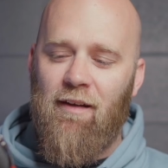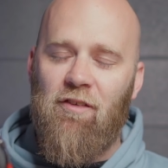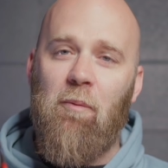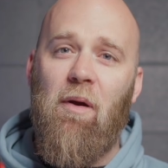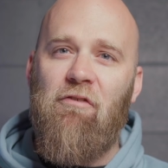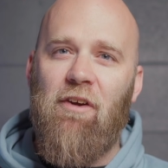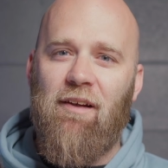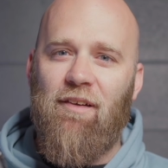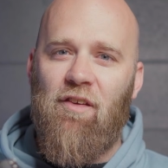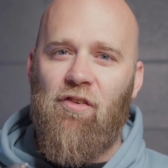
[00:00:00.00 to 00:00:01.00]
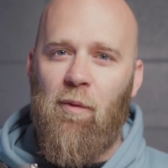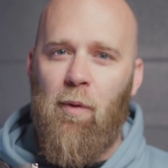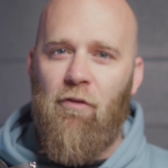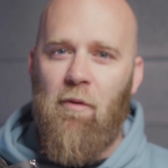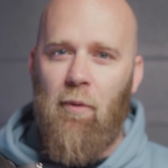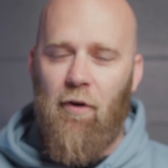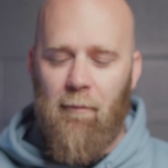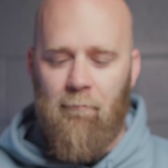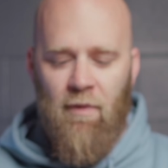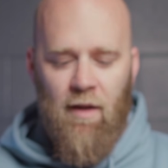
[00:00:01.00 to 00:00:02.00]
So my finger does slip off the
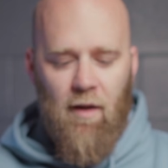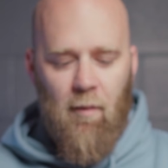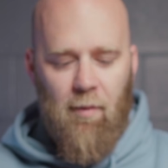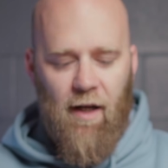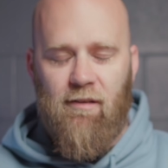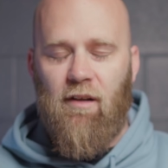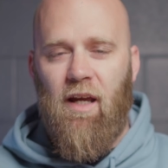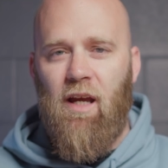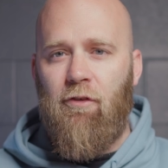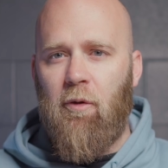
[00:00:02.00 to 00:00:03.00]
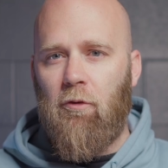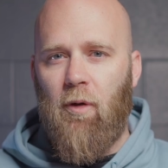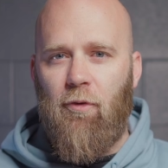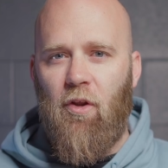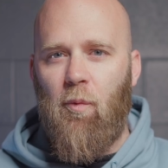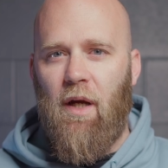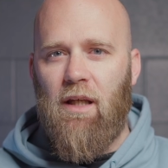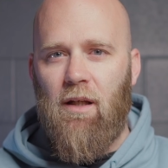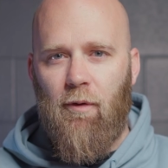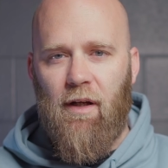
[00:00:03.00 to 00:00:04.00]
bottom, but I have some grips on the
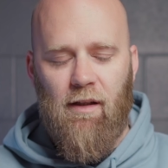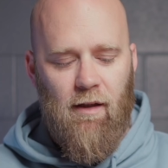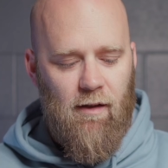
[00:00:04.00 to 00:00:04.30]
way anyway.